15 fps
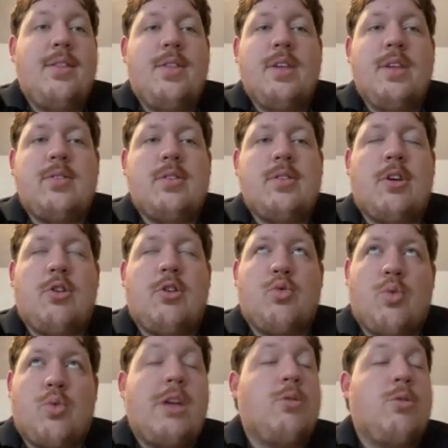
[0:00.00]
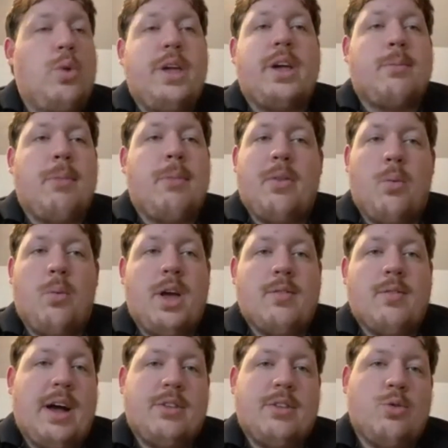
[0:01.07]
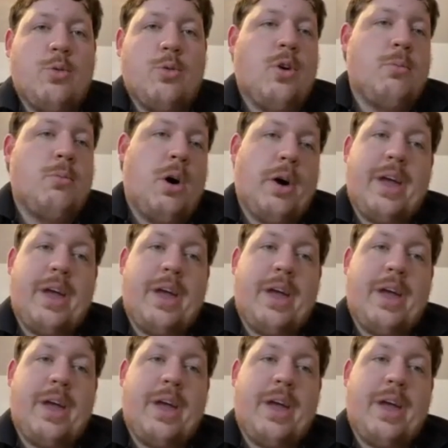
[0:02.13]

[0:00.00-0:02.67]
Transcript: This is a great week, by the way, of high school football.